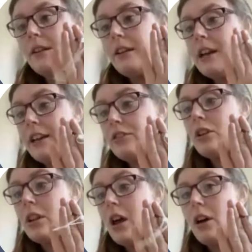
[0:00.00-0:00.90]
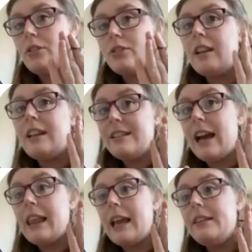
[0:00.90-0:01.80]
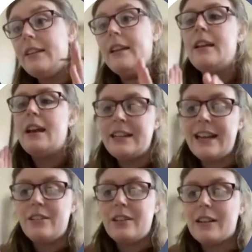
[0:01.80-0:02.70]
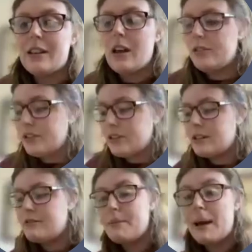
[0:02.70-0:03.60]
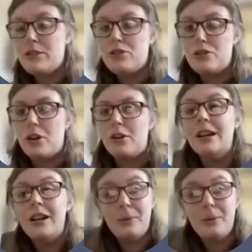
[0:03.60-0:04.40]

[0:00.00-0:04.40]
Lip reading: your external os, and it dilated, and your internal os is going to remain shut,